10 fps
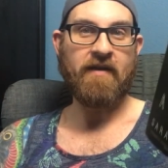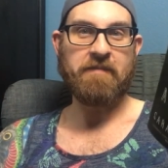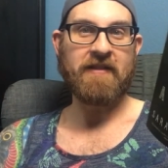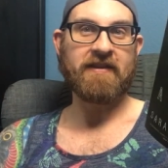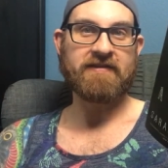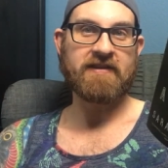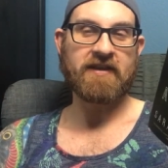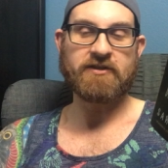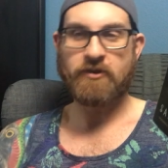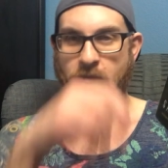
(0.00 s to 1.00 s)
I've been
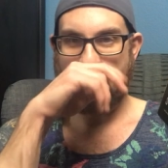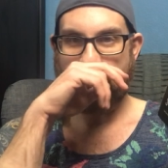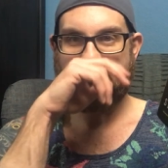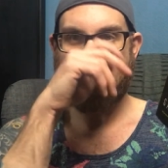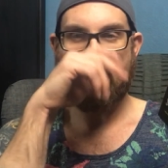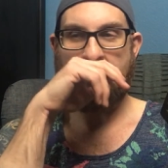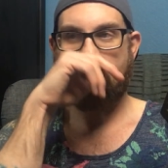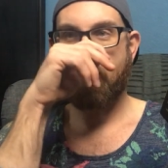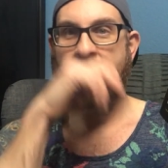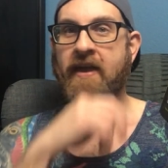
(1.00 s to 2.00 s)
listening to it for about
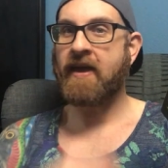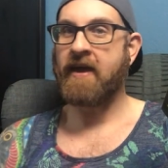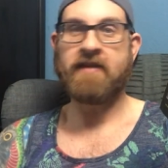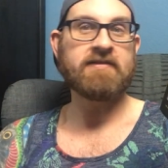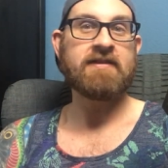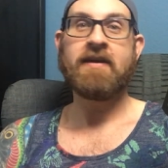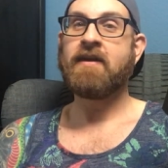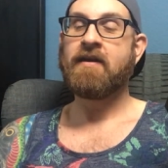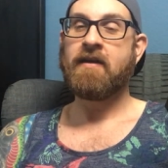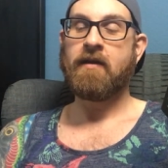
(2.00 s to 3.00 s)
a week, and
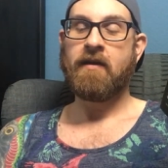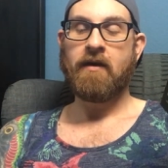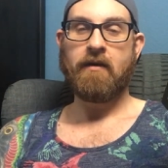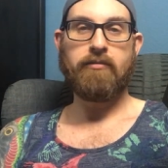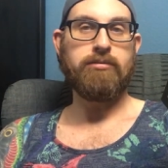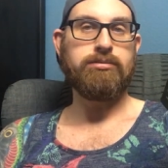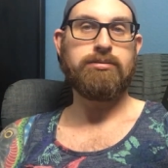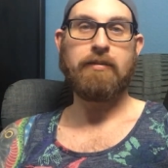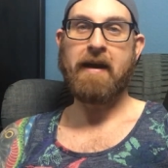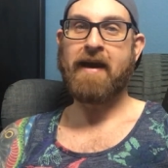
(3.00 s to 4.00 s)

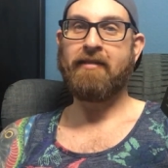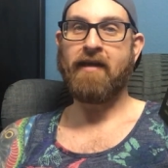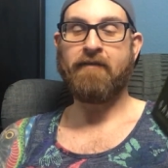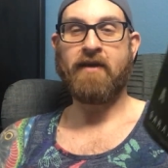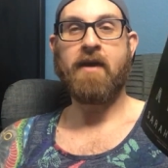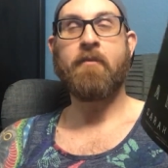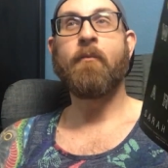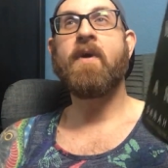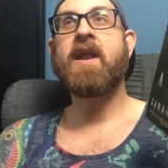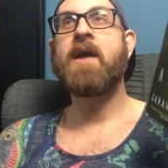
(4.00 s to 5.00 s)
I love it.
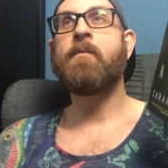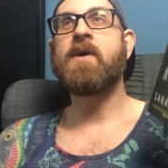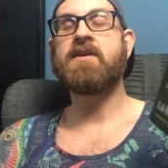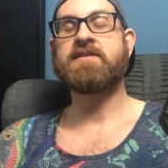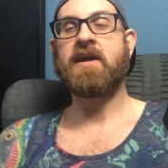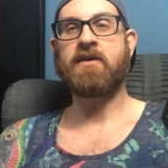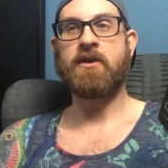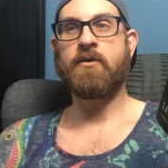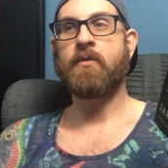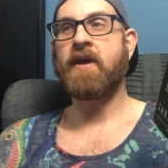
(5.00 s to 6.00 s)
What I will tell
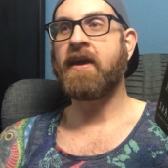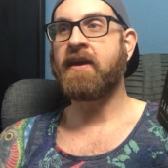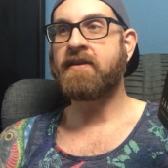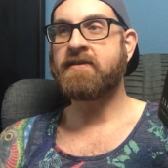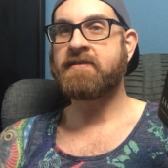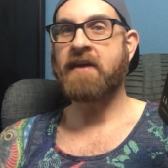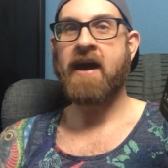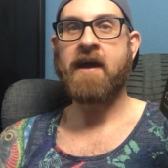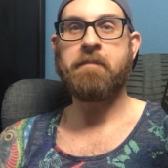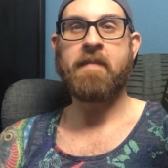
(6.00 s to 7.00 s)
you is
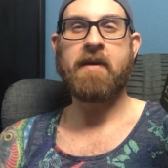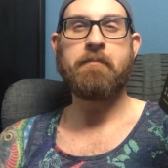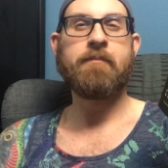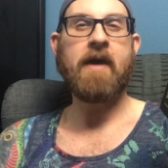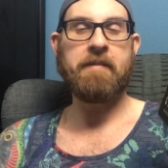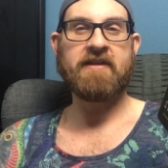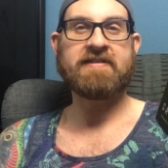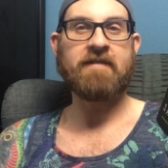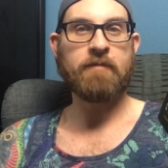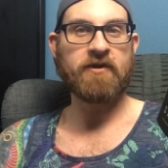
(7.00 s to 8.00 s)
I'm going to
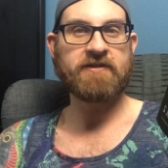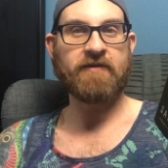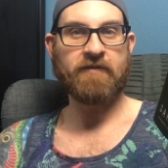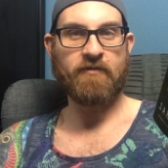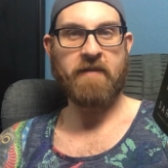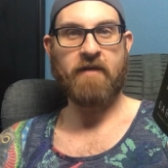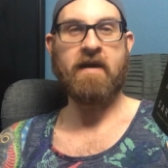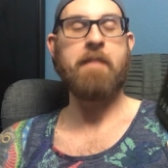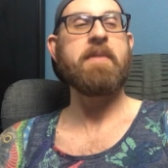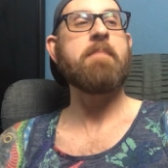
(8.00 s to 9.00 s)
save most of it for my
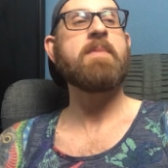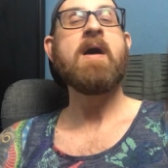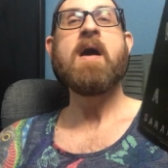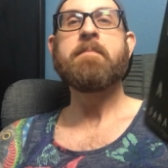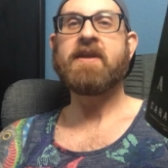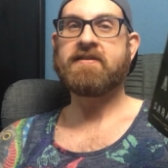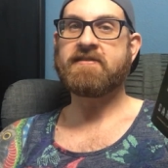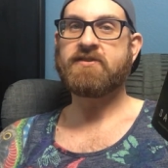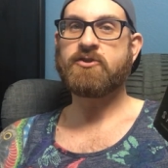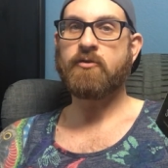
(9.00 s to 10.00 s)
wrap-up, but it's
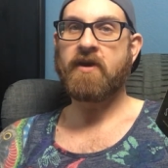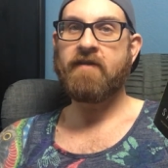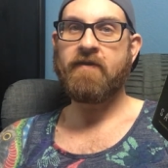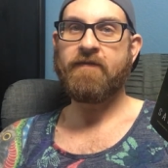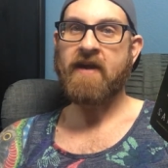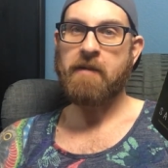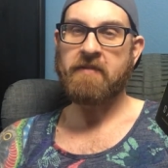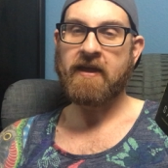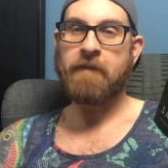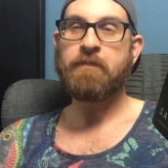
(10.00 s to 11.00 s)
the story of a
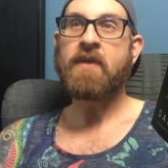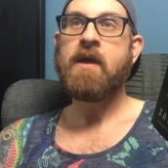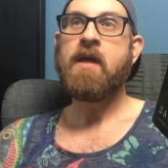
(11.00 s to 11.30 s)
family.